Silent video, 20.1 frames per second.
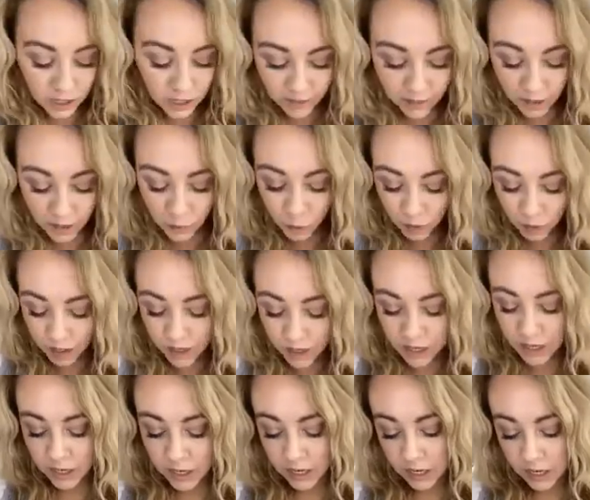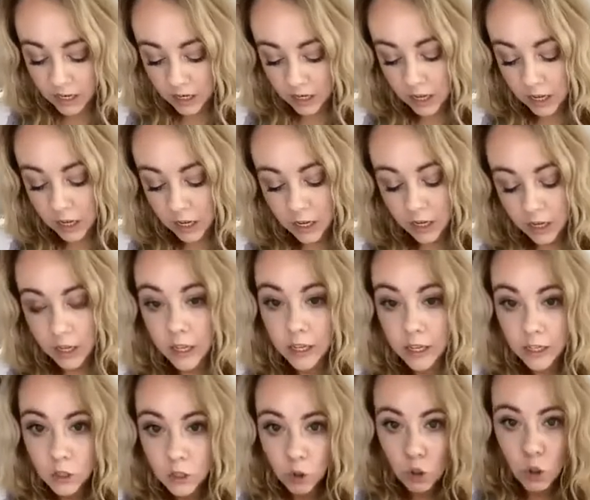and then we're knitting
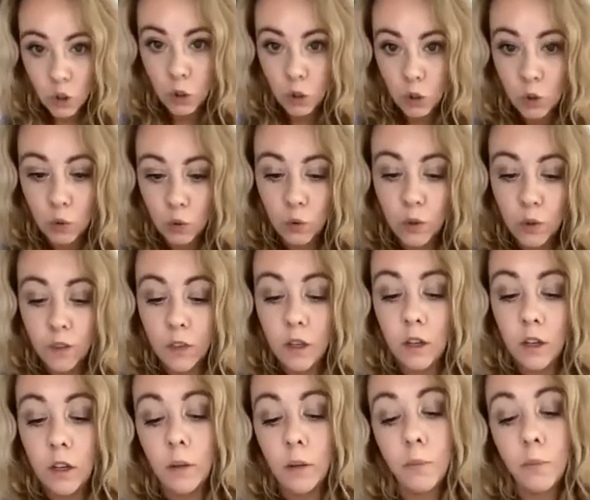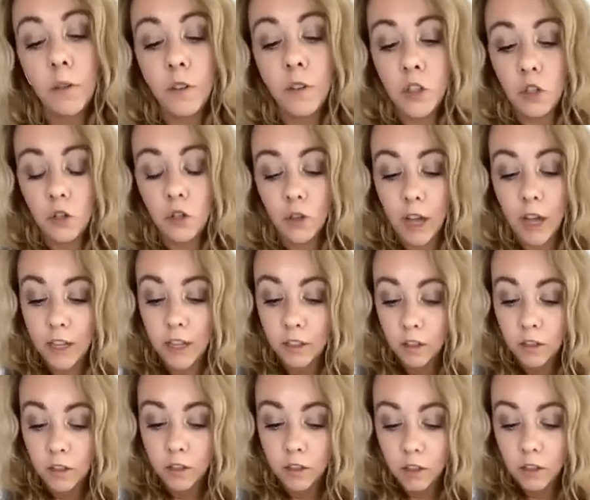into the provisional cast
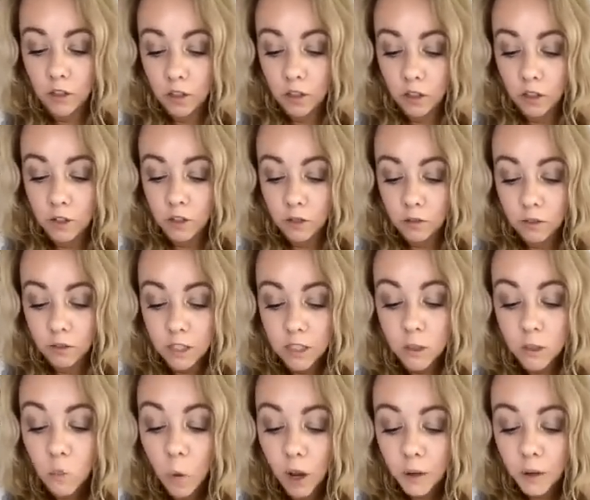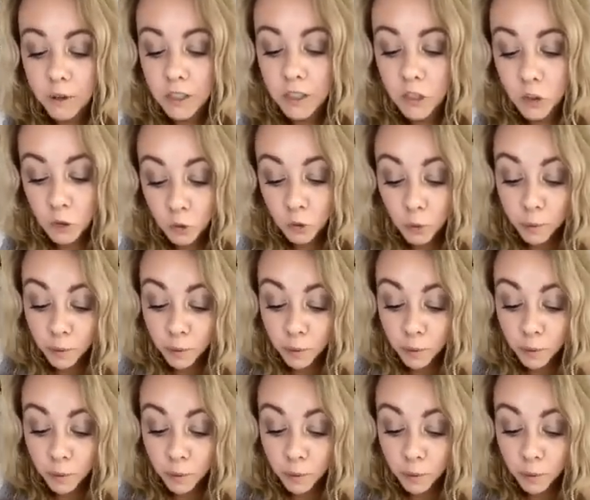on stitches. The reason why we do a